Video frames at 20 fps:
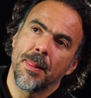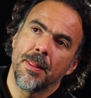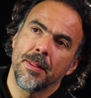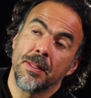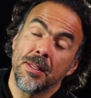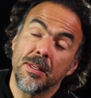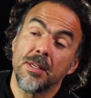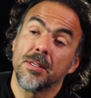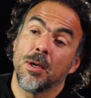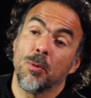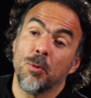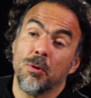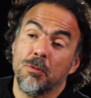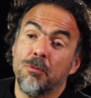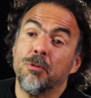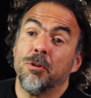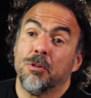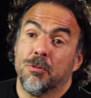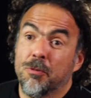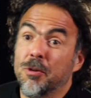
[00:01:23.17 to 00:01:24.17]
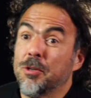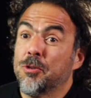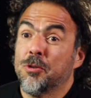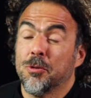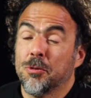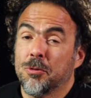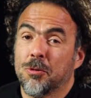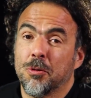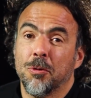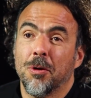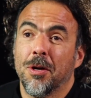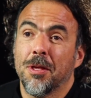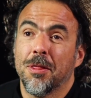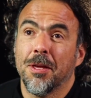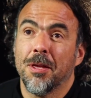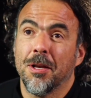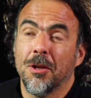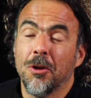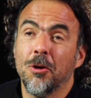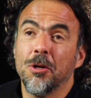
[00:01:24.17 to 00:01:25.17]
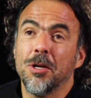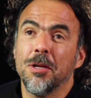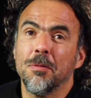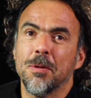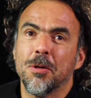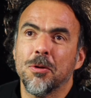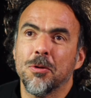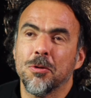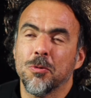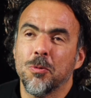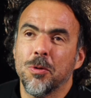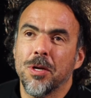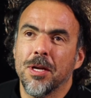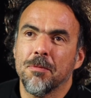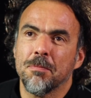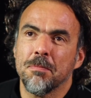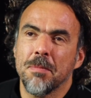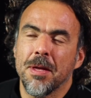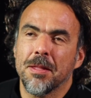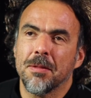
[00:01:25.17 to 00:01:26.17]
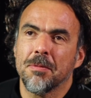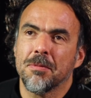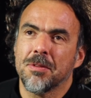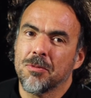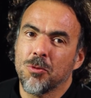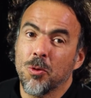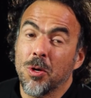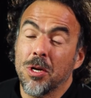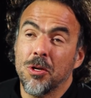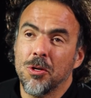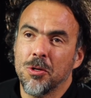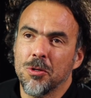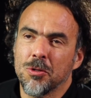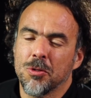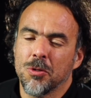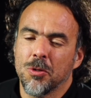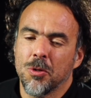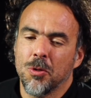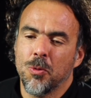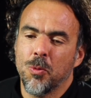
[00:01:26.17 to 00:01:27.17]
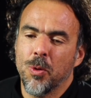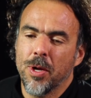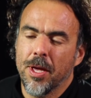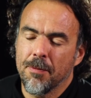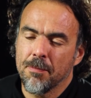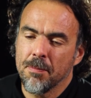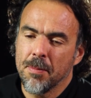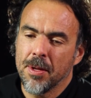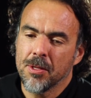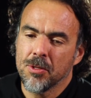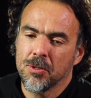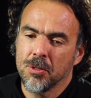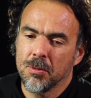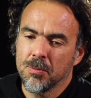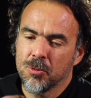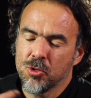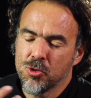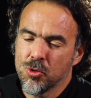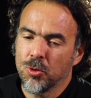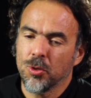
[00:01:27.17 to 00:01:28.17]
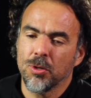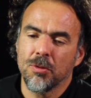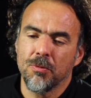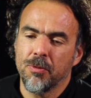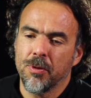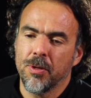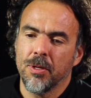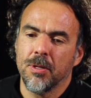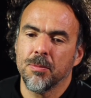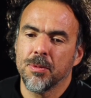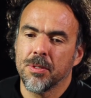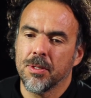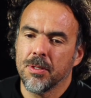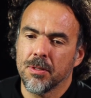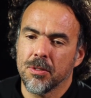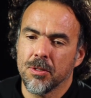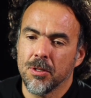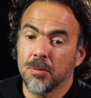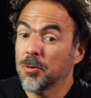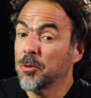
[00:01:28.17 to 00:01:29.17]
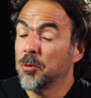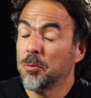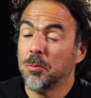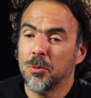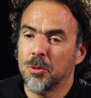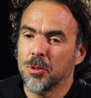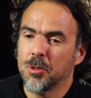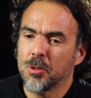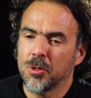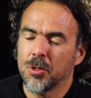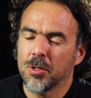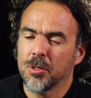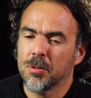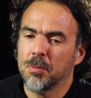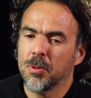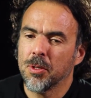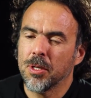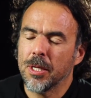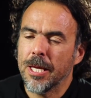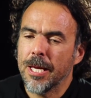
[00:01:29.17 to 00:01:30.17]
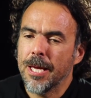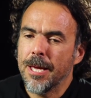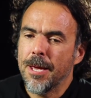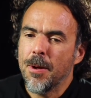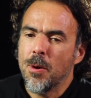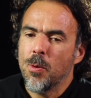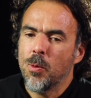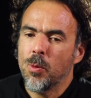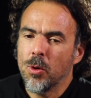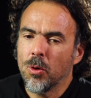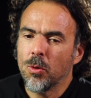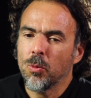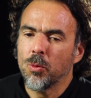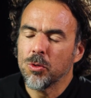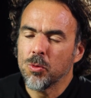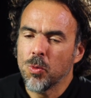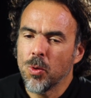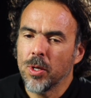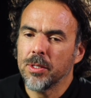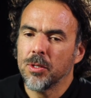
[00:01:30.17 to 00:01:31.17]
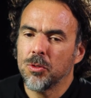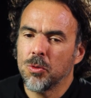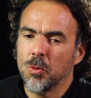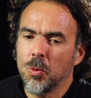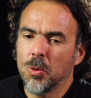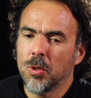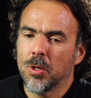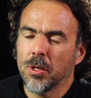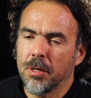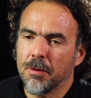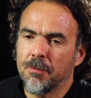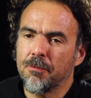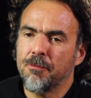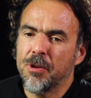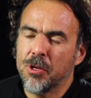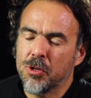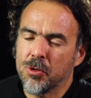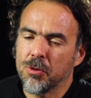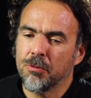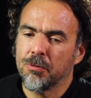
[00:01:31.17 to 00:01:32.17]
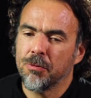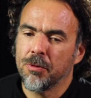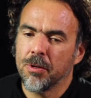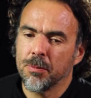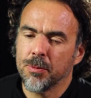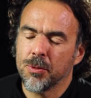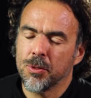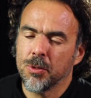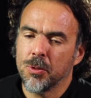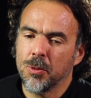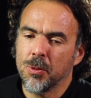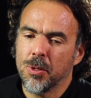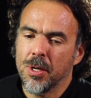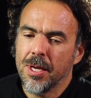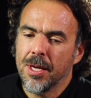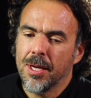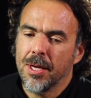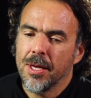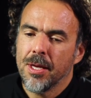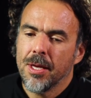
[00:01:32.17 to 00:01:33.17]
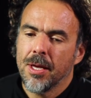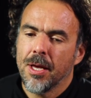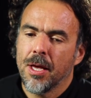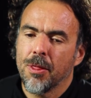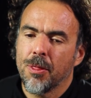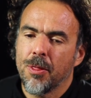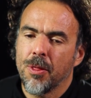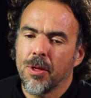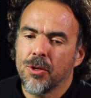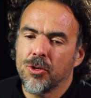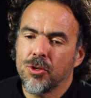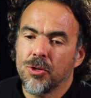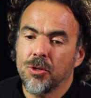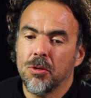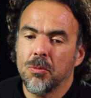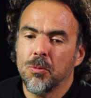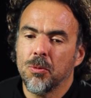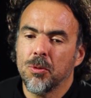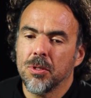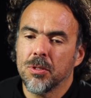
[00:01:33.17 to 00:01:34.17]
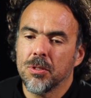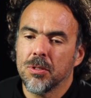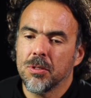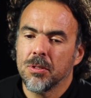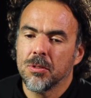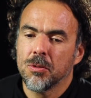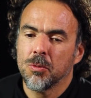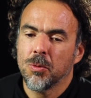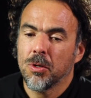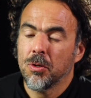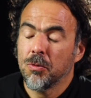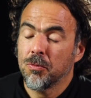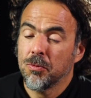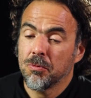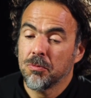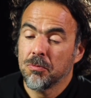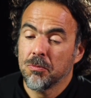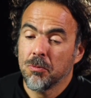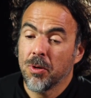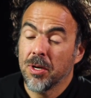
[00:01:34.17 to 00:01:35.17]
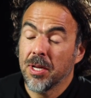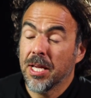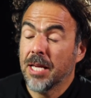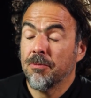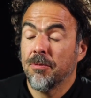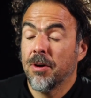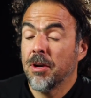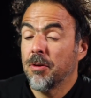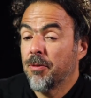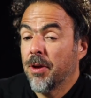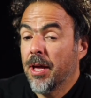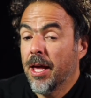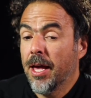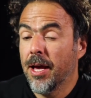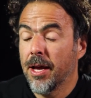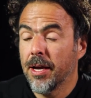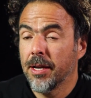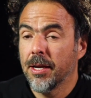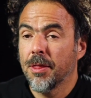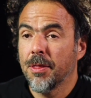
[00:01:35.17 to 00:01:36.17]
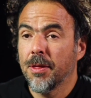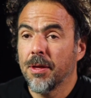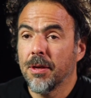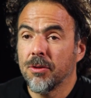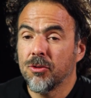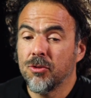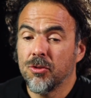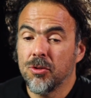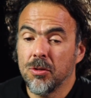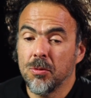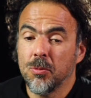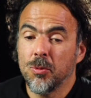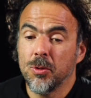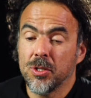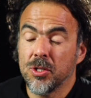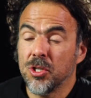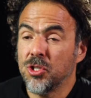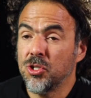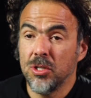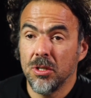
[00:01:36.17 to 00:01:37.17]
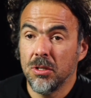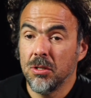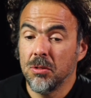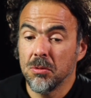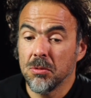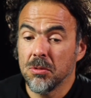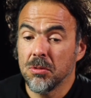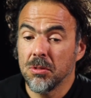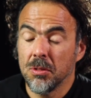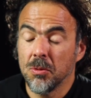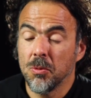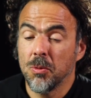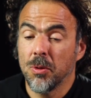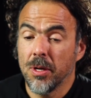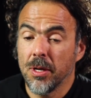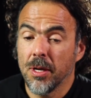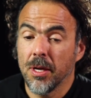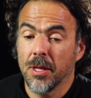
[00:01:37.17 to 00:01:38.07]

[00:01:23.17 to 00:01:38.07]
This is our first feature, so I think loyal because we have met 20 years ago, we have met some short films and some commercials, but we always wanted to work in a feature film, so I think Chivo is one of a kind. I think Chivo is a genius in a way.